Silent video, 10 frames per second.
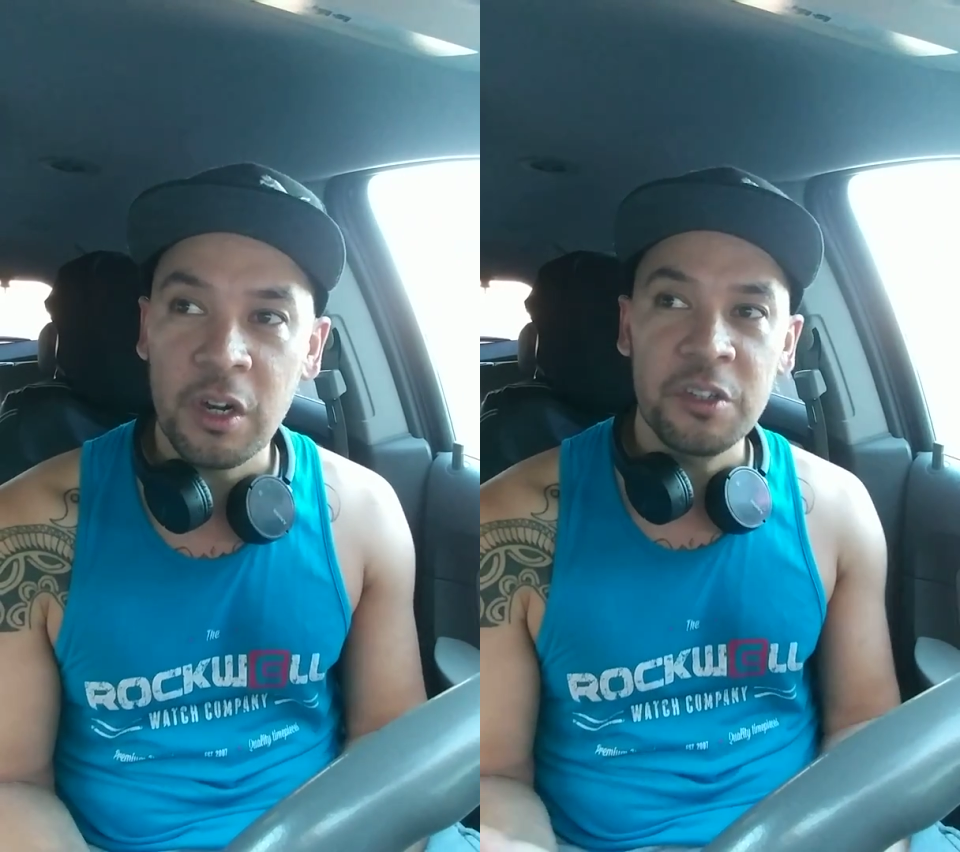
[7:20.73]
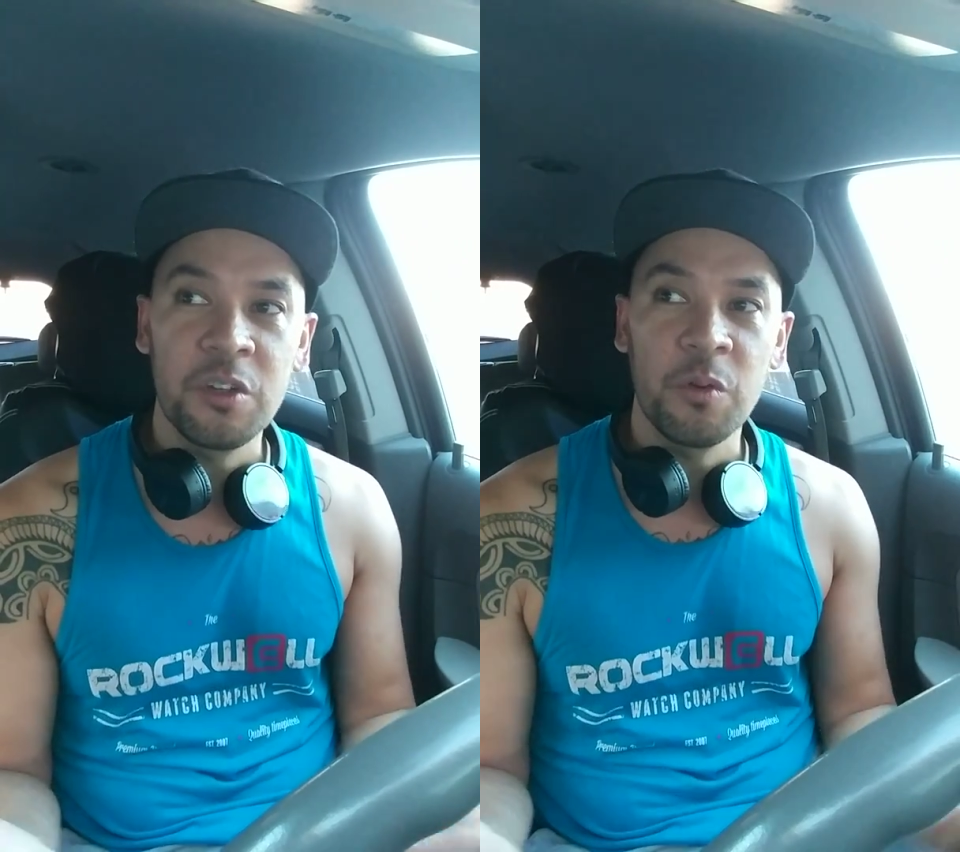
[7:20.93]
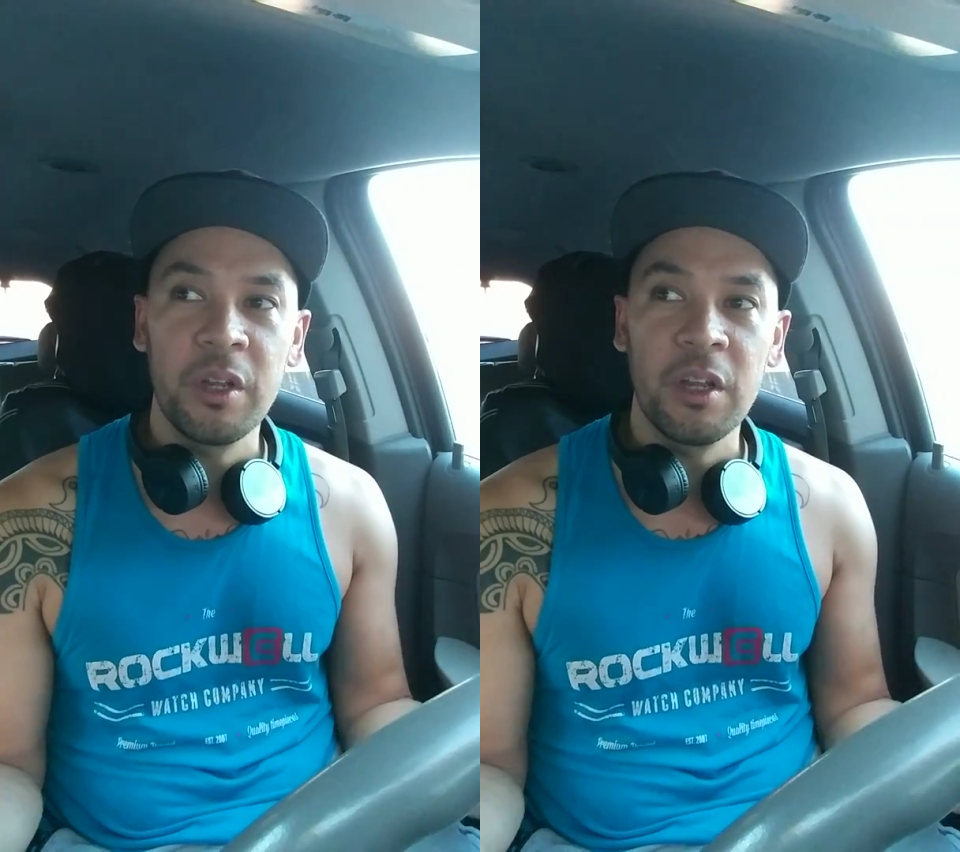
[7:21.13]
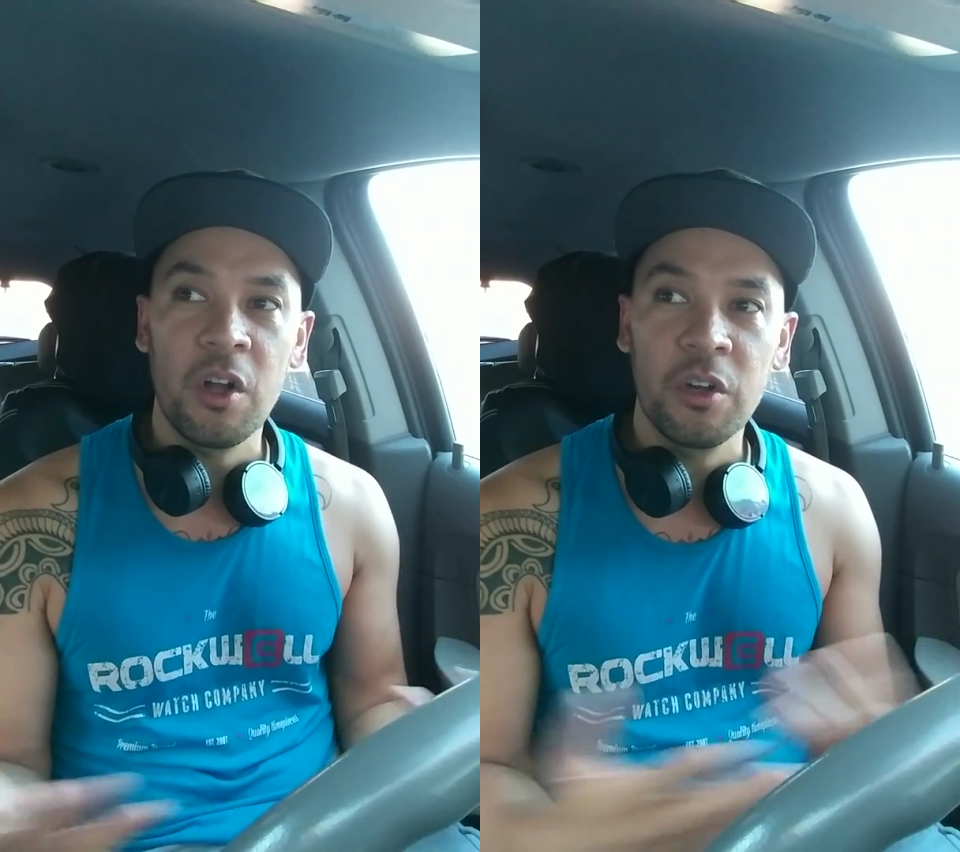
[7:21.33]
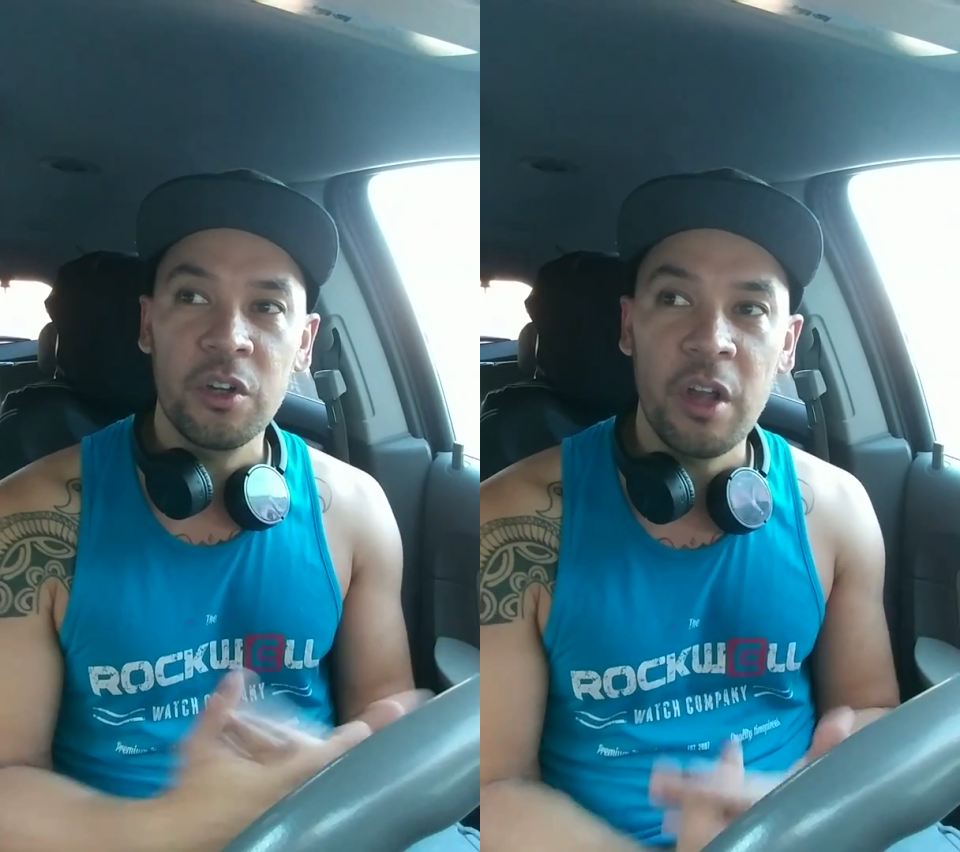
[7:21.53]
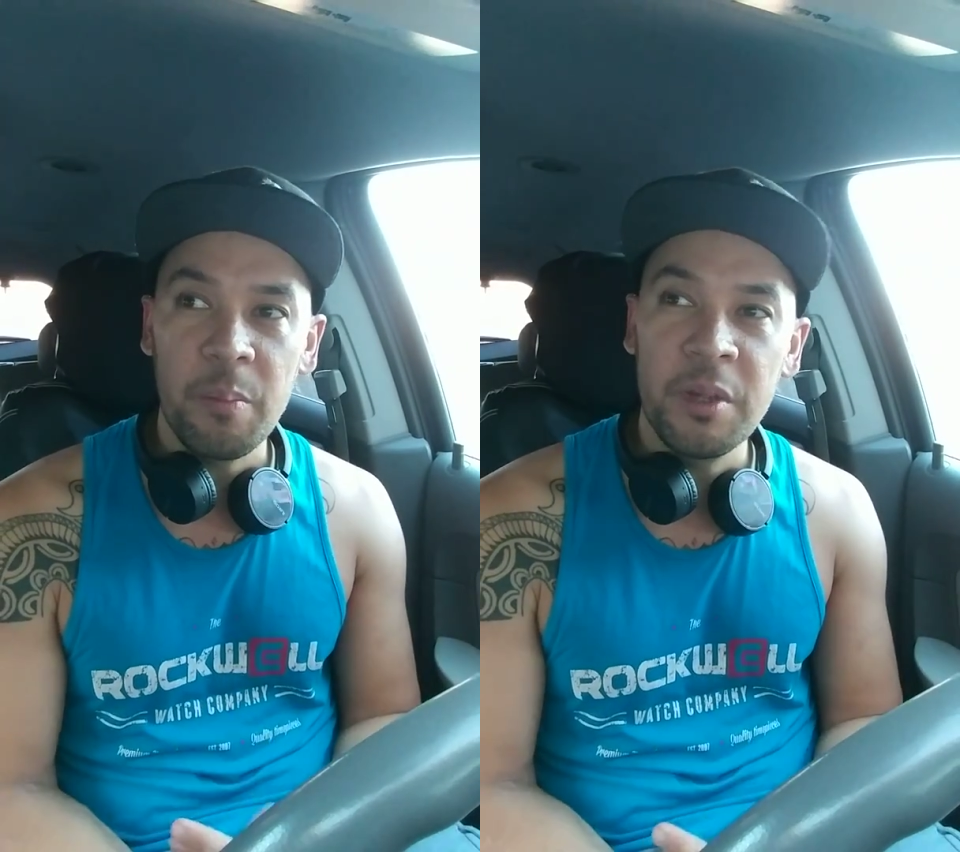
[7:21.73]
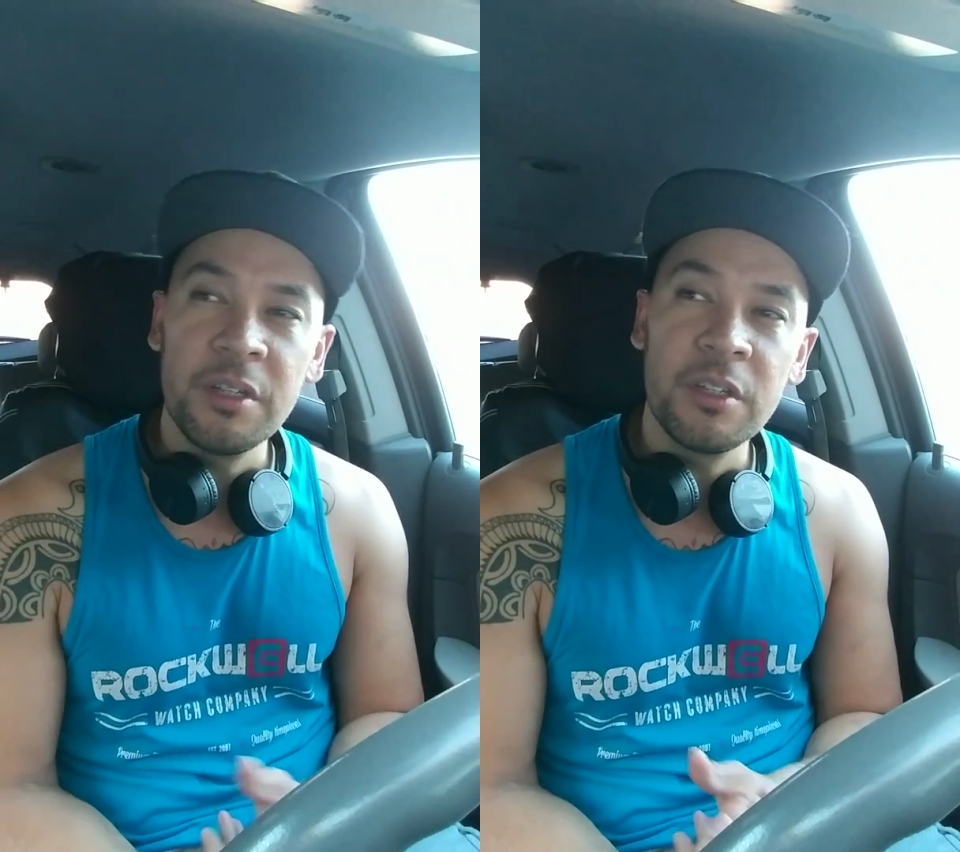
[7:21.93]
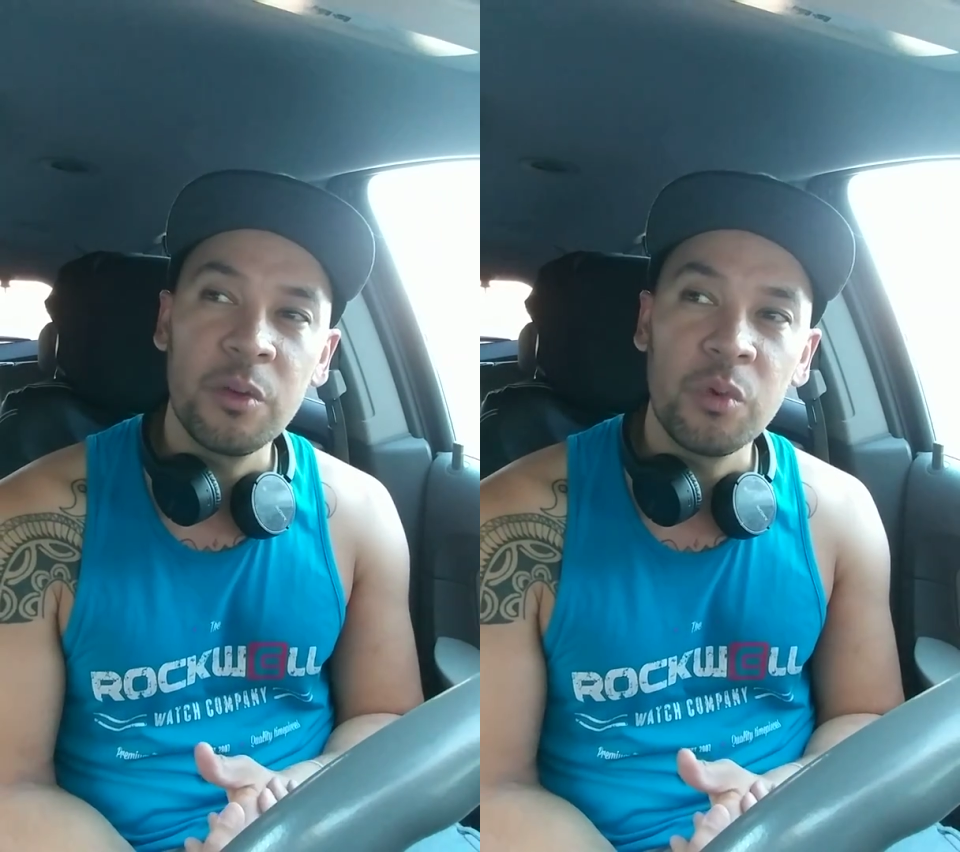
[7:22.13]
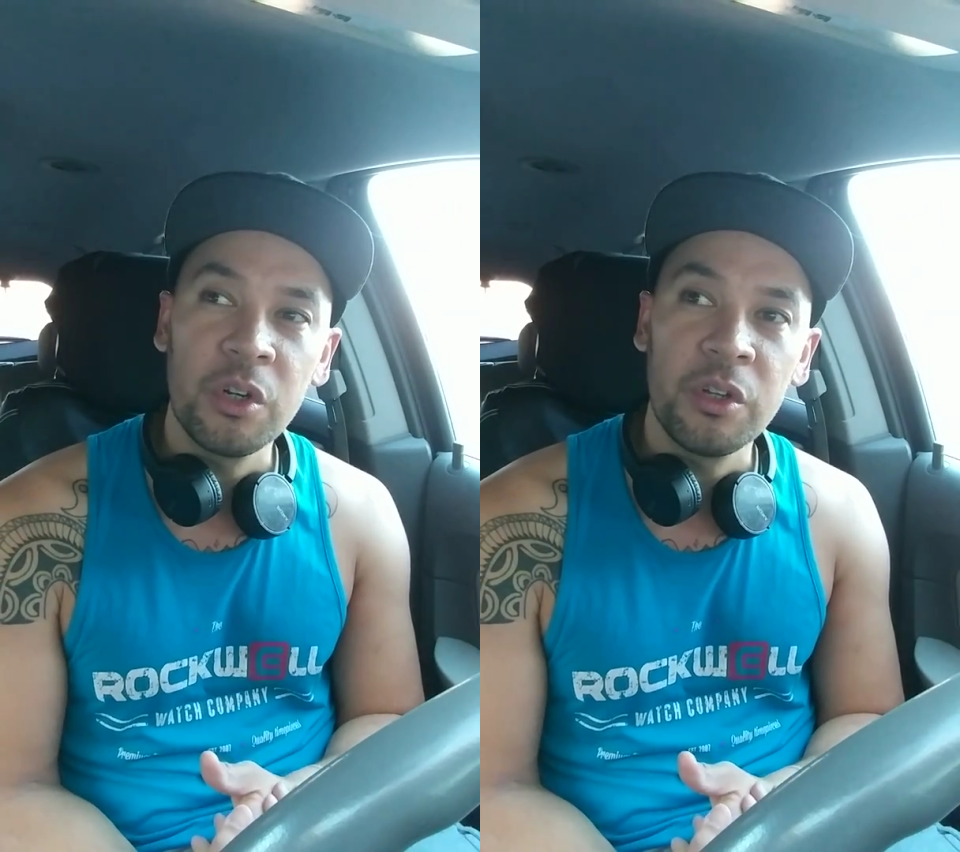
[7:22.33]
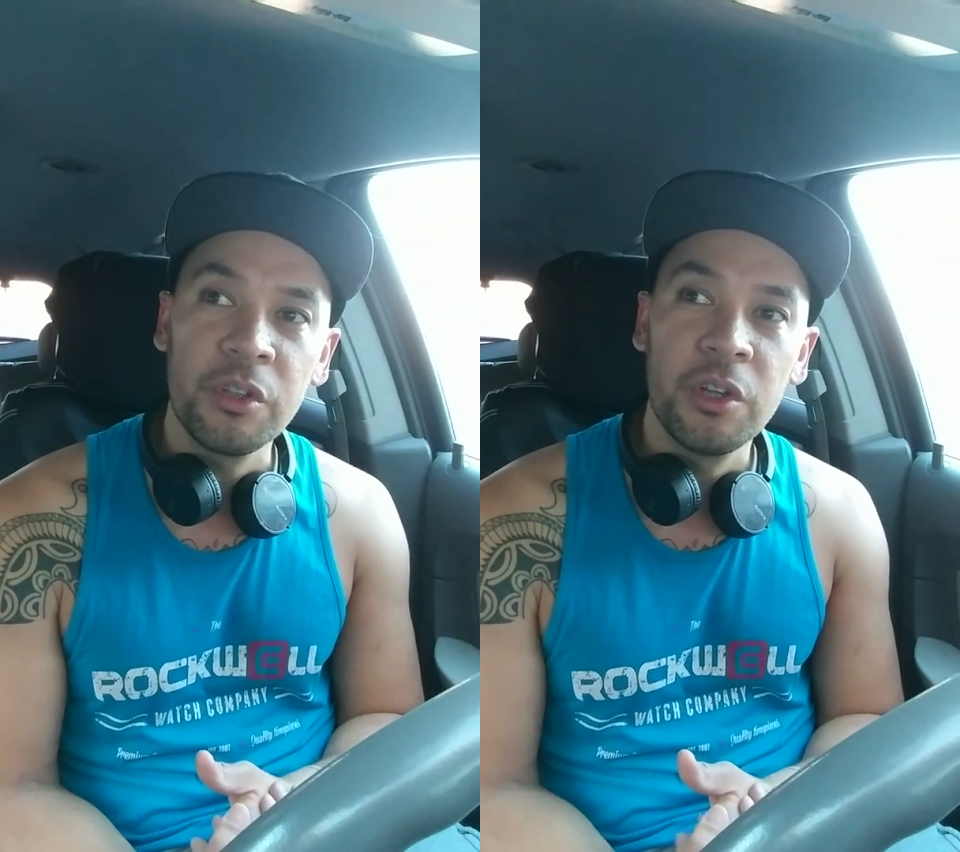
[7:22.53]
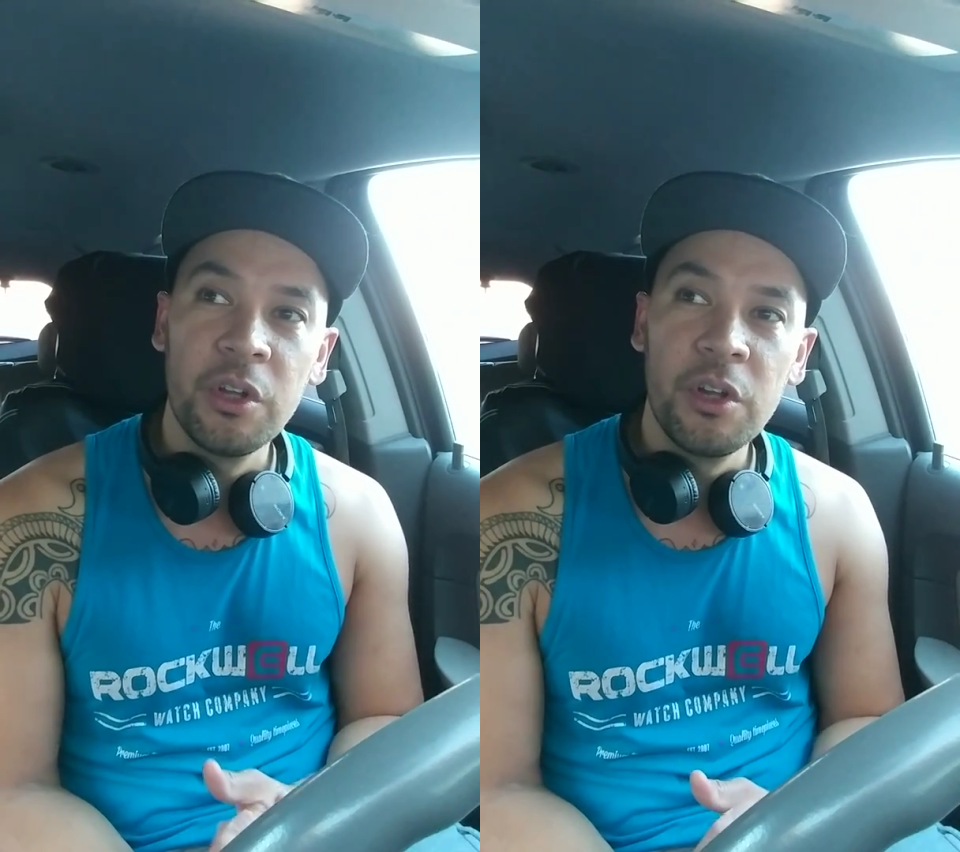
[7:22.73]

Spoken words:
us so we could all create peace in the world,